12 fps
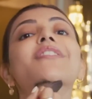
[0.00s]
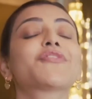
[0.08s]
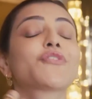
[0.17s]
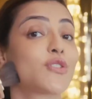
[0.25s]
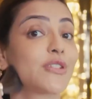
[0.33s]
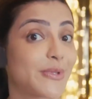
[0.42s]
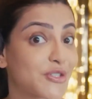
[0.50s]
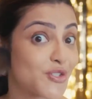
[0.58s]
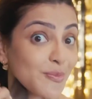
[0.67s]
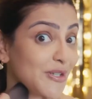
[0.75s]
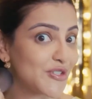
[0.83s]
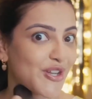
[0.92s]
Of course, I'm
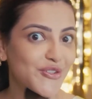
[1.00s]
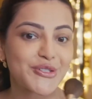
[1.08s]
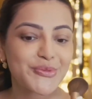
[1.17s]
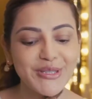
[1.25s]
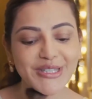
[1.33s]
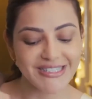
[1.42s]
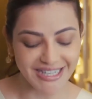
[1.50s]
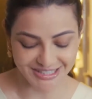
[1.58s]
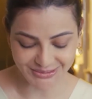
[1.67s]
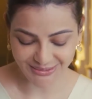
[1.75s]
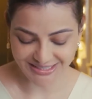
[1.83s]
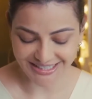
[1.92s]
extremely generous with this, as
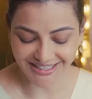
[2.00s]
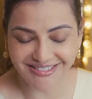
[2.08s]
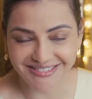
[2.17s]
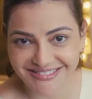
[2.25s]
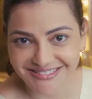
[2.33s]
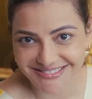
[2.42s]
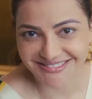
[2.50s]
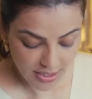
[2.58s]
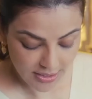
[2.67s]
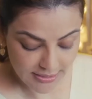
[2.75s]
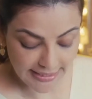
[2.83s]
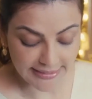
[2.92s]
you can tell.
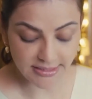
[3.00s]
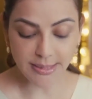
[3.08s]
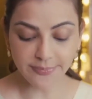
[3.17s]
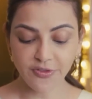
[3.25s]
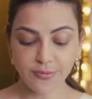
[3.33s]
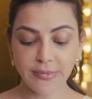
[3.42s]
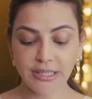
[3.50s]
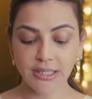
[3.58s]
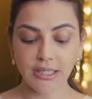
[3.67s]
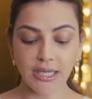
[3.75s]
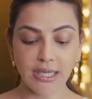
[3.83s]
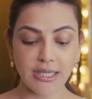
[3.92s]
The next step for
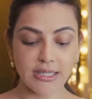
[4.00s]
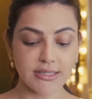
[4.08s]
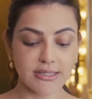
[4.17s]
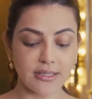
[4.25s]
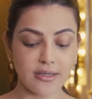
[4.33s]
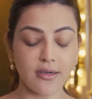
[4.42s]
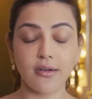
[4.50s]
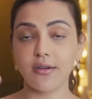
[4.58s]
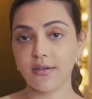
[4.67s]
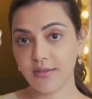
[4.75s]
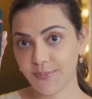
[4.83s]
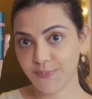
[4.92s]
me is
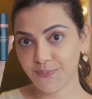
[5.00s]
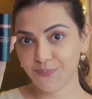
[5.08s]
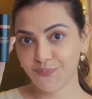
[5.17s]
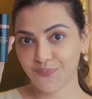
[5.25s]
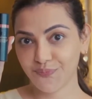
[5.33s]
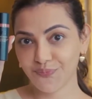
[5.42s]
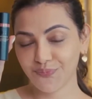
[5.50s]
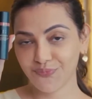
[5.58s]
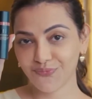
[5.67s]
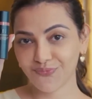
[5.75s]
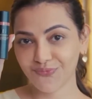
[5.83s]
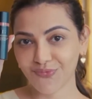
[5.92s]
a
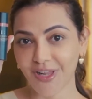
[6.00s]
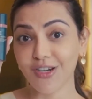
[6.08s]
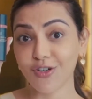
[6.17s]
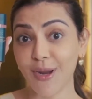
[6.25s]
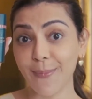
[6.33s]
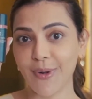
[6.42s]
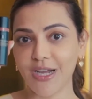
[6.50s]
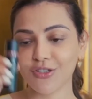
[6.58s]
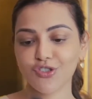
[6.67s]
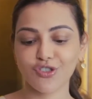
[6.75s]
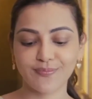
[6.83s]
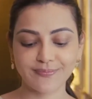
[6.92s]
creme
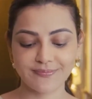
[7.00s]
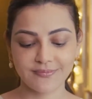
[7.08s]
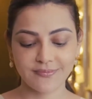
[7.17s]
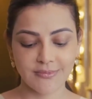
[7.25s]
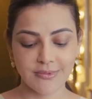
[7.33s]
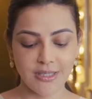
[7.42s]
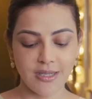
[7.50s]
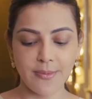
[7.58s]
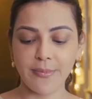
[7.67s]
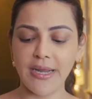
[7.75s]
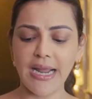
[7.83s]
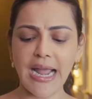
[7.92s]
blush.
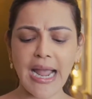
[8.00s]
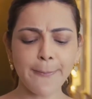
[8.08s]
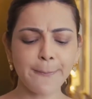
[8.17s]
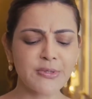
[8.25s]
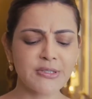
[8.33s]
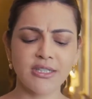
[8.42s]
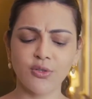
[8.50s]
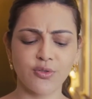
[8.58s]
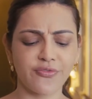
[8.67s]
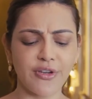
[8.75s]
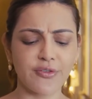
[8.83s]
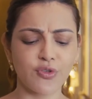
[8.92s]
My absolute
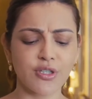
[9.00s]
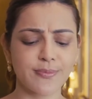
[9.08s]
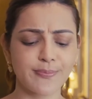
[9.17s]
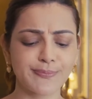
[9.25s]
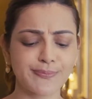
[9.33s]
favorite.